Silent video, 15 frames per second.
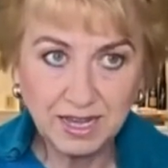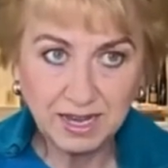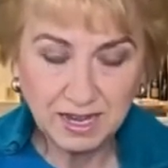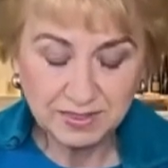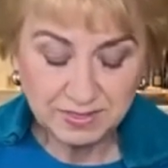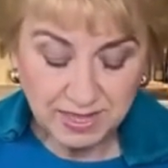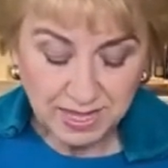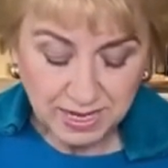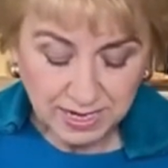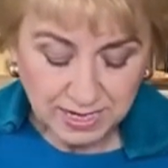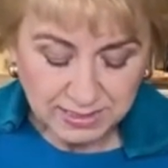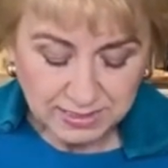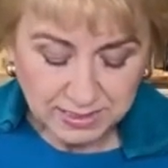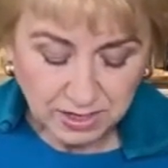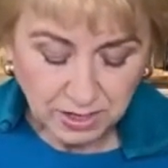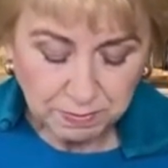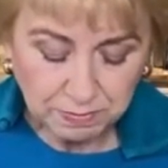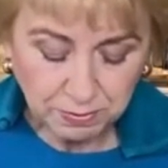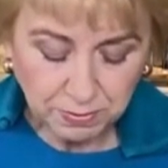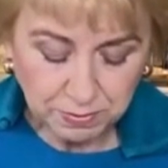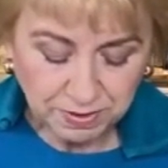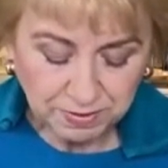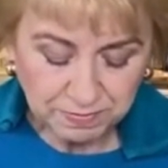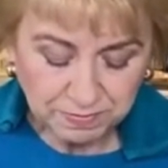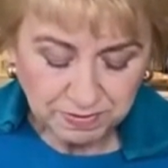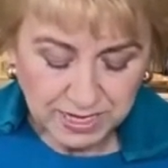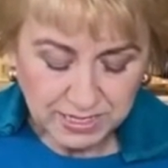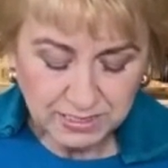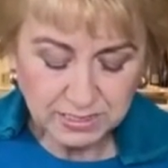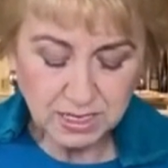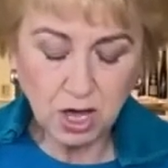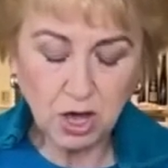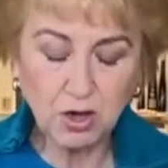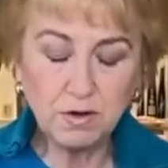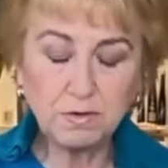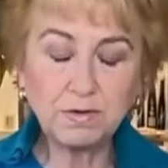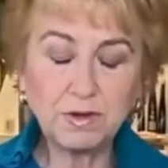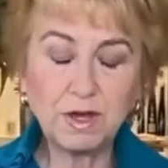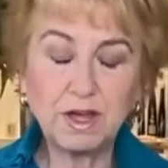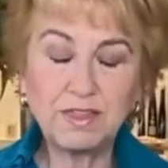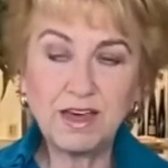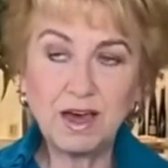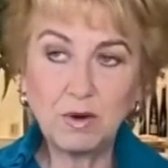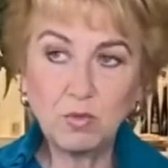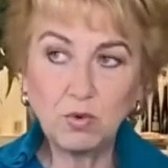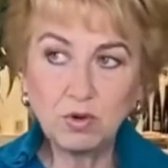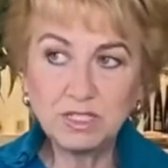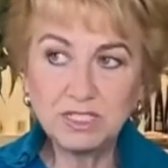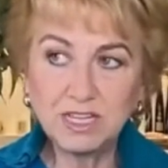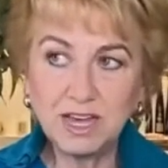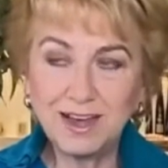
And then as I put my face over that water,